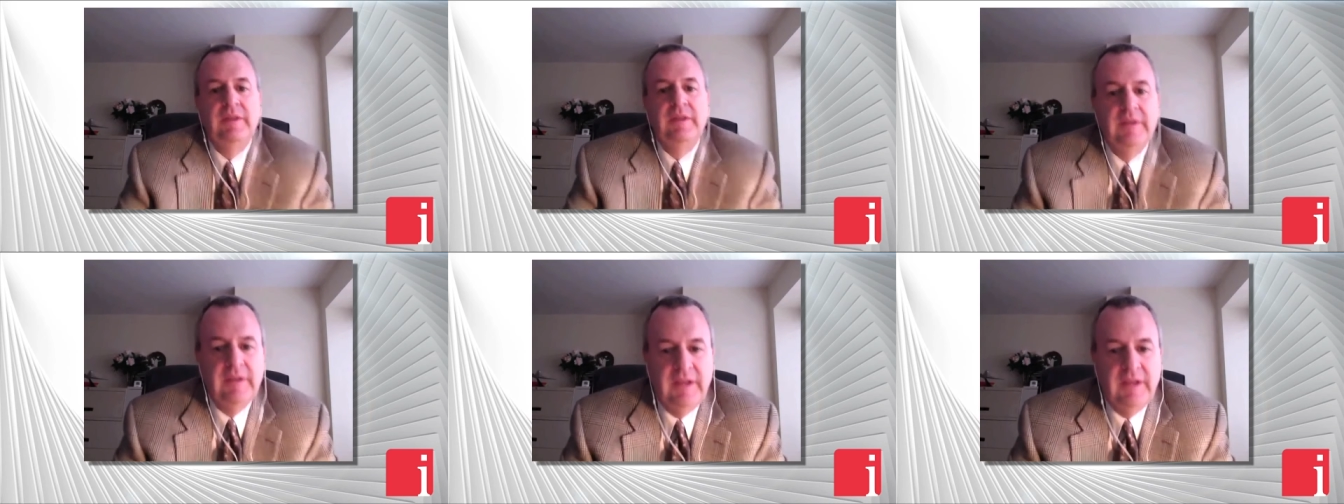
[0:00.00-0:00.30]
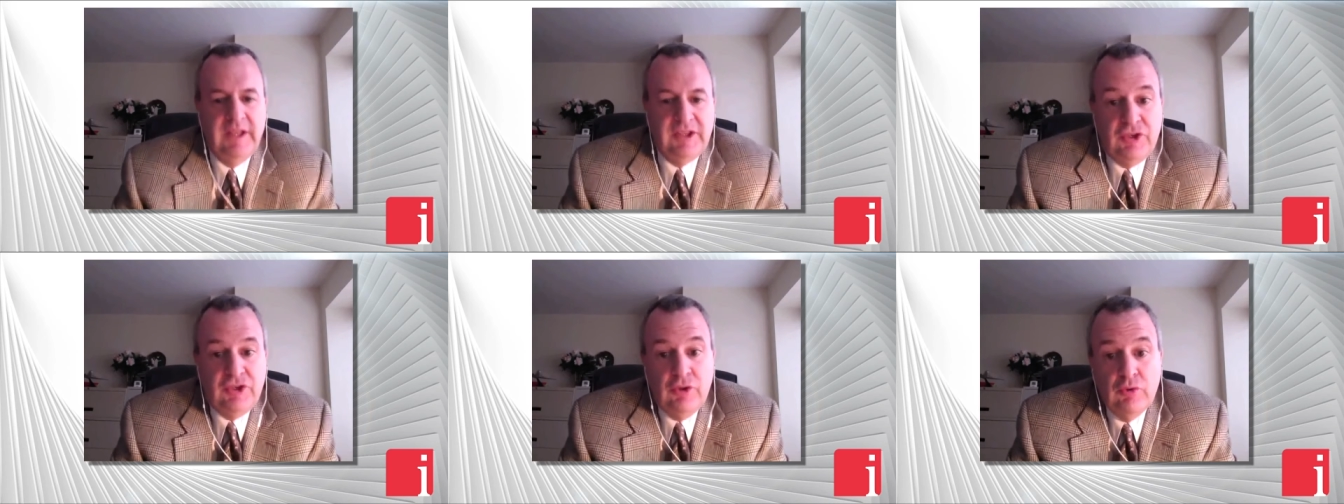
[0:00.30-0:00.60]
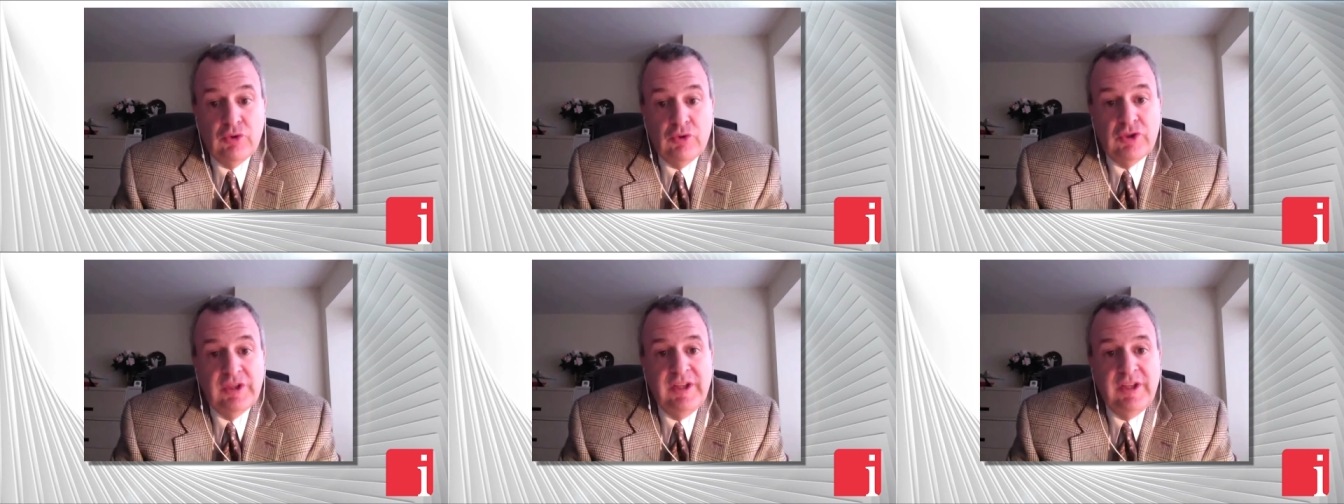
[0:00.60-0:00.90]
It's
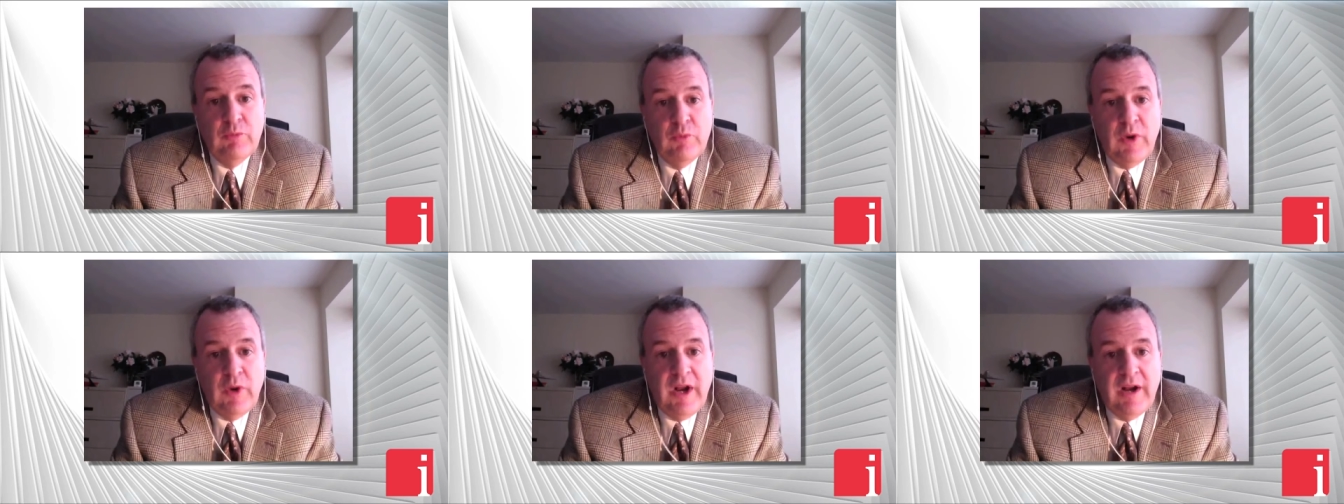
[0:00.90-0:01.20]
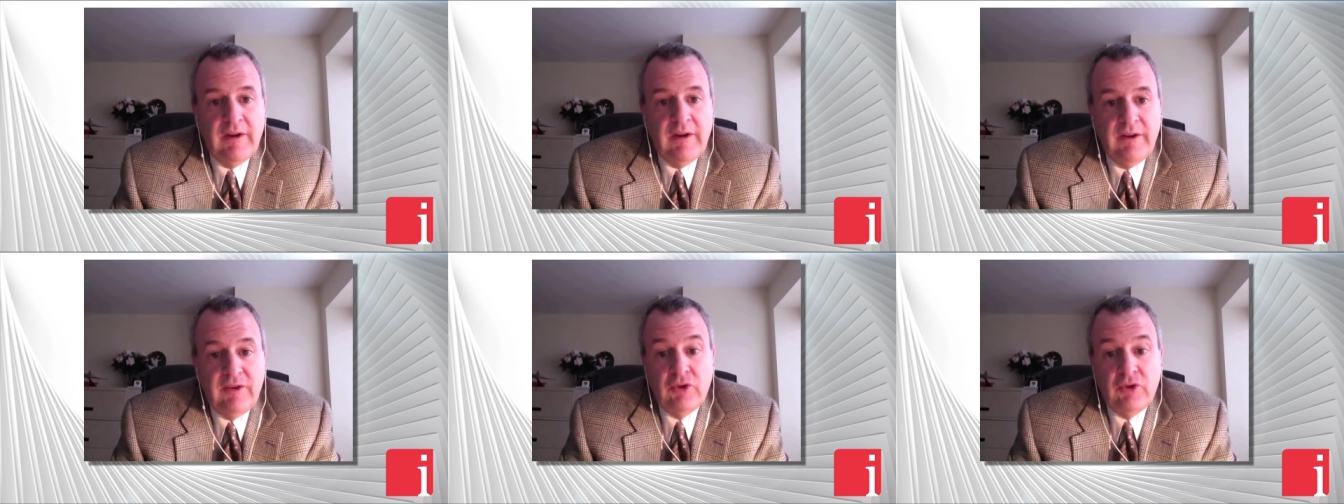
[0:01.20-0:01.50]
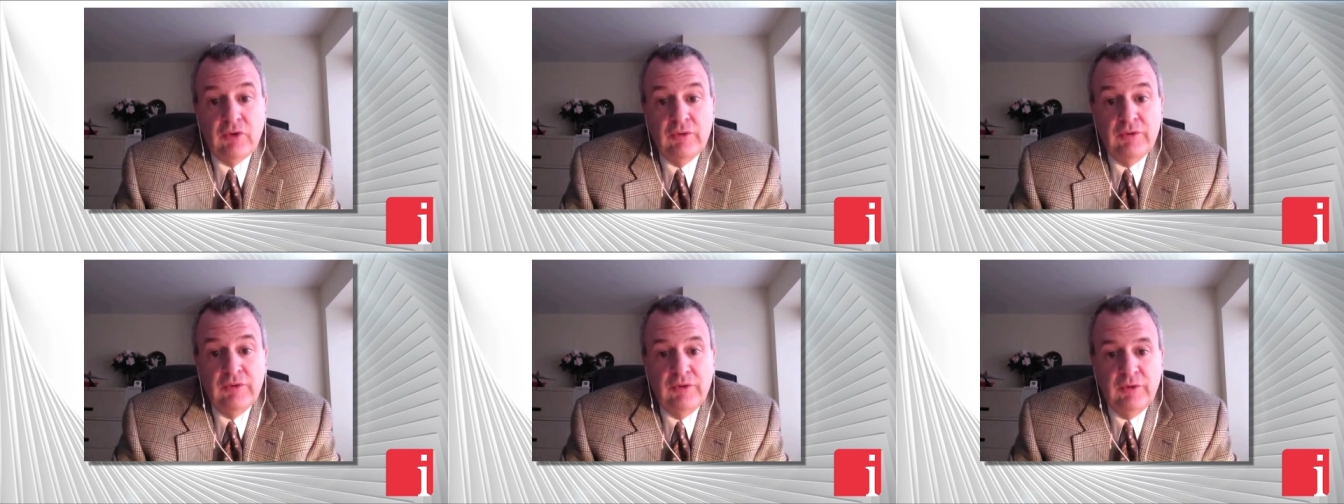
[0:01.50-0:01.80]
usually rare that you
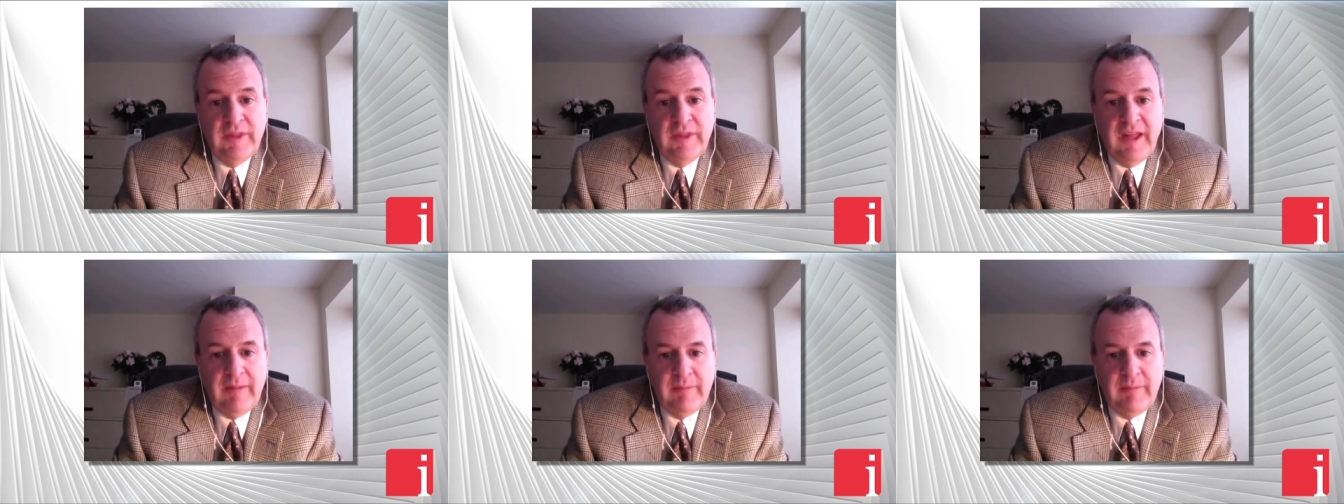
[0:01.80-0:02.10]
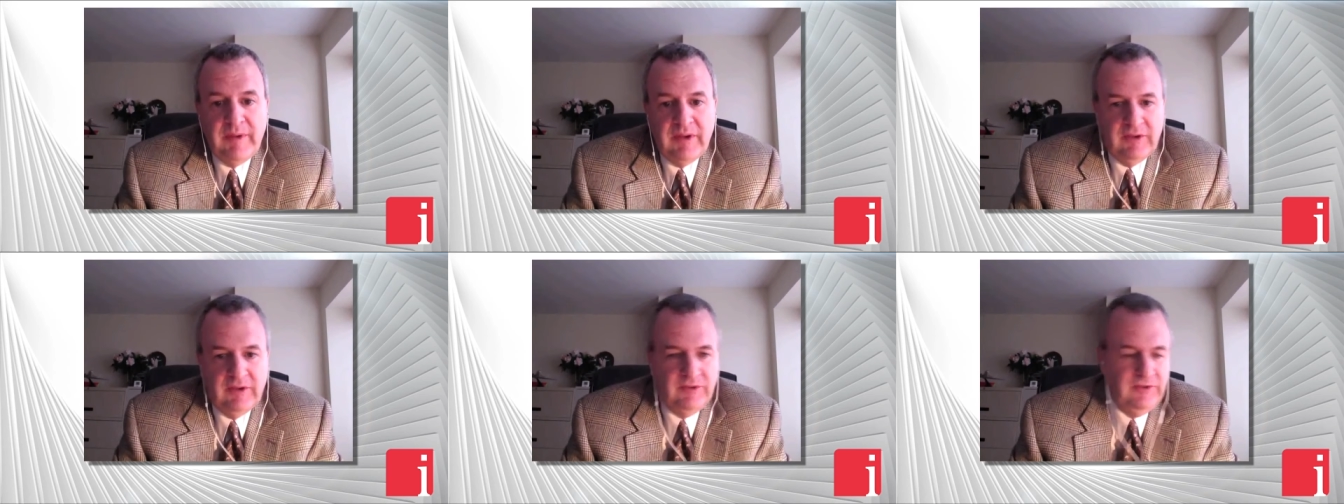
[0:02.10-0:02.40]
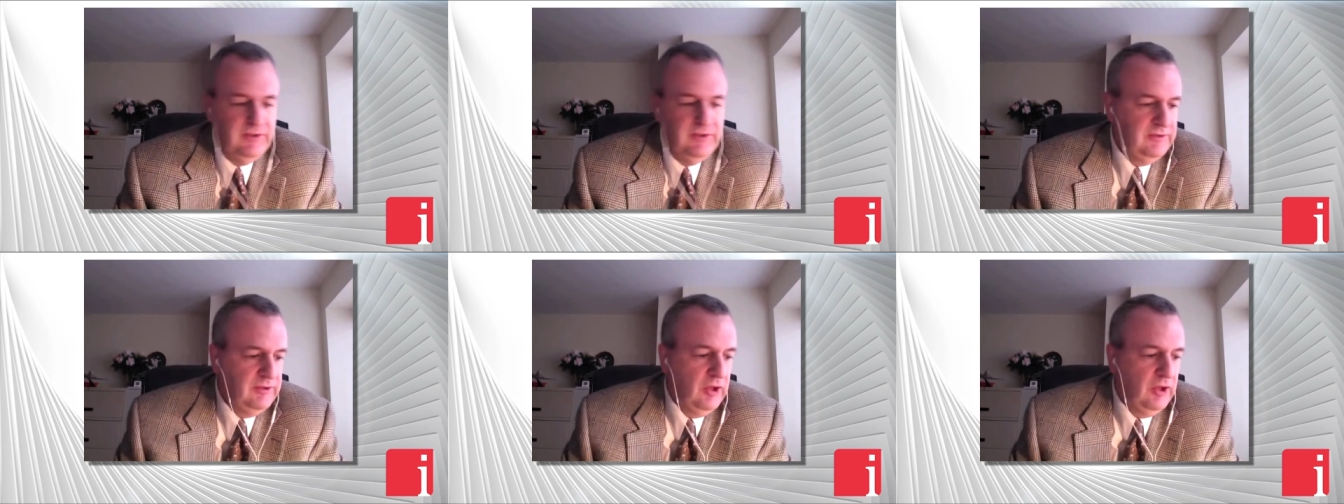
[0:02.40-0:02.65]
can do that because